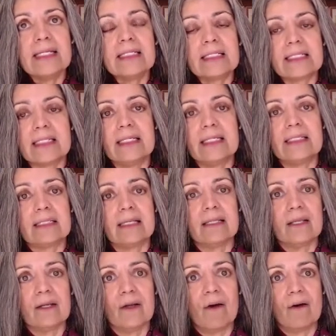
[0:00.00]
scenes in
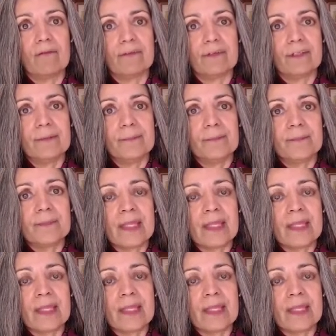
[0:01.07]
the novel